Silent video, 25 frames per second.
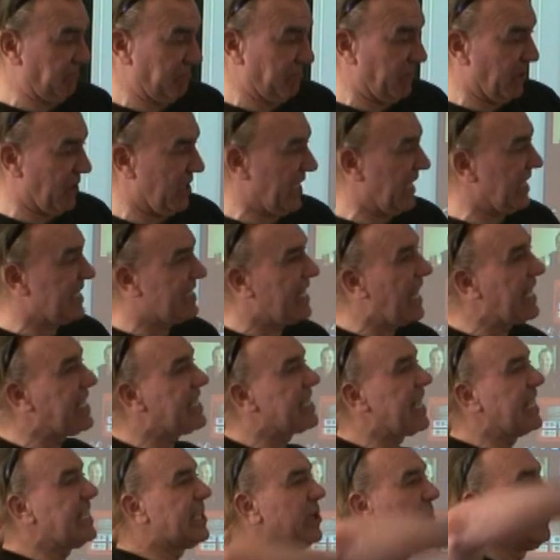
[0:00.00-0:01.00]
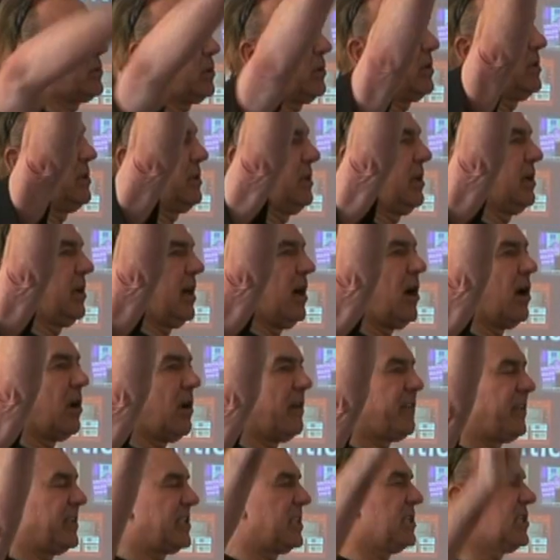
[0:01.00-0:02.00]
but they then sent it up to our
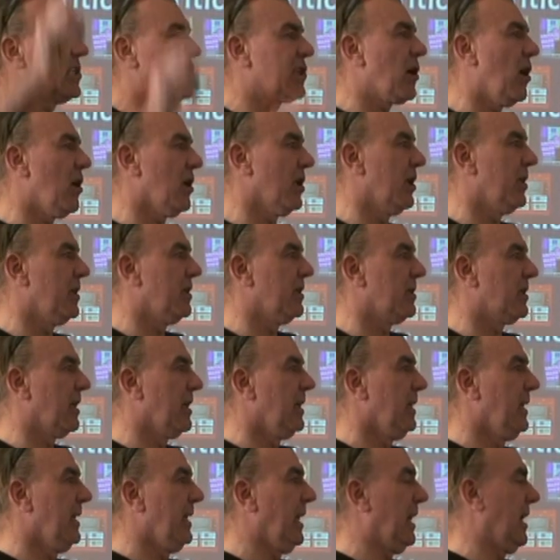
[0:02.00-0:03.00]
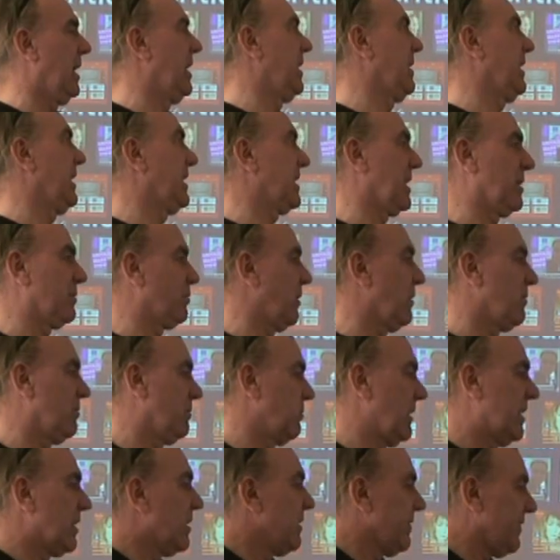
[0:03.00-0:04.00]
office in Scotland and they says, well,
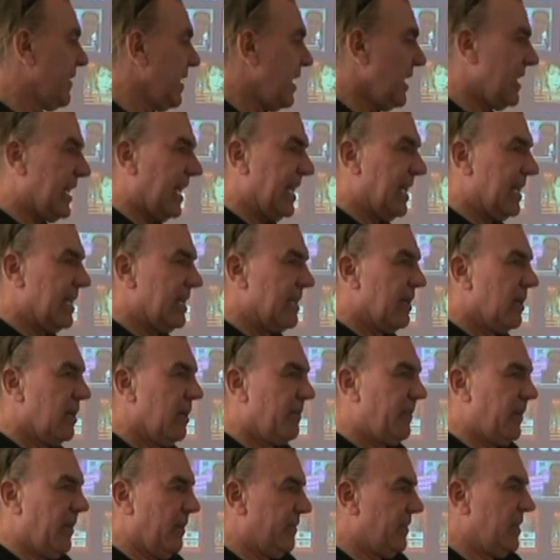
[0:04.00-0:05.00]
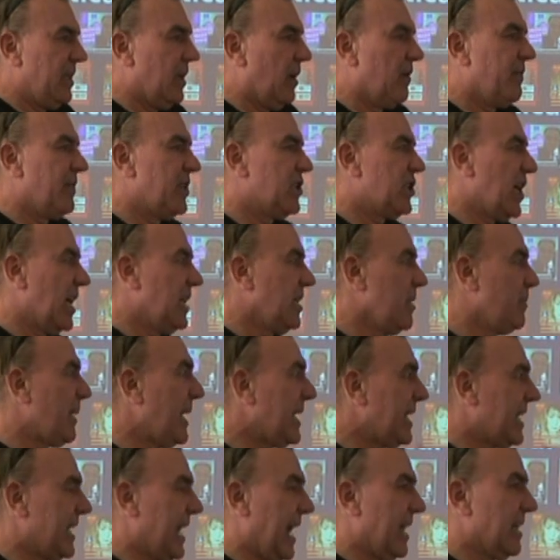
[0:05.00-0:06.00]
we can't find it, if you check your
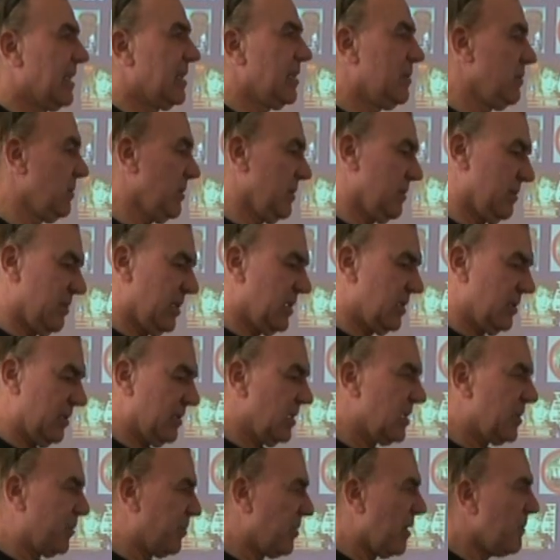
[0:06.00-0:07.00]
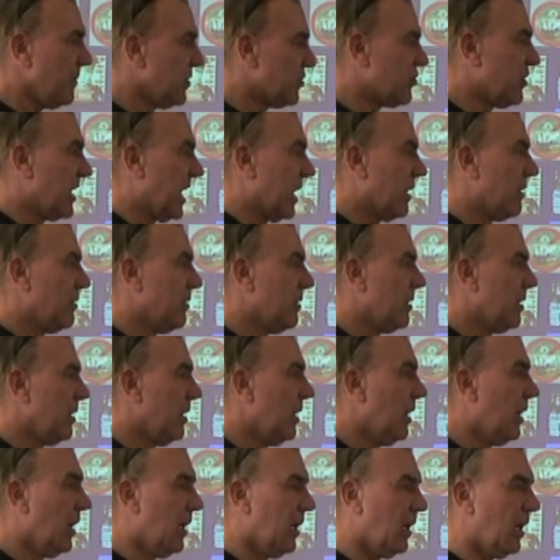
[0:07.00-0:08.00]
bank account. I says, well, it's a promise, you know.
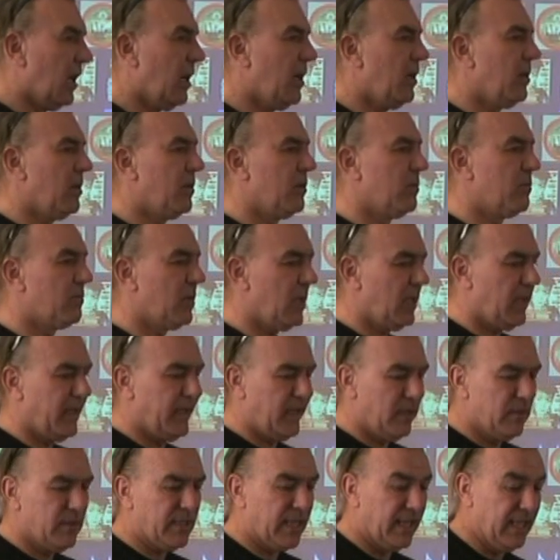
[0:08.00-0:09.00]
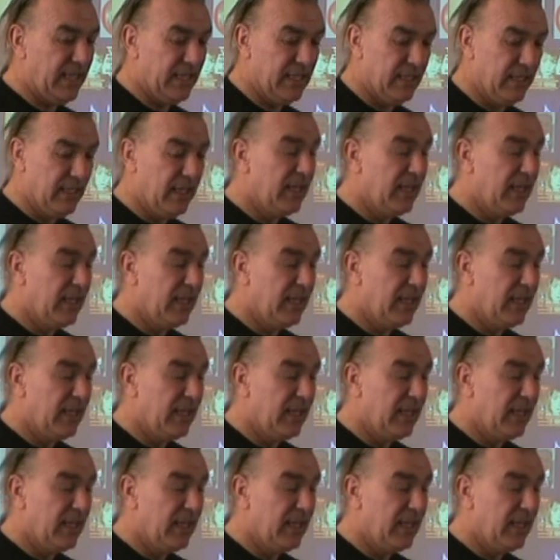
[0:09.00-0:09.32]
Oh, right, okay.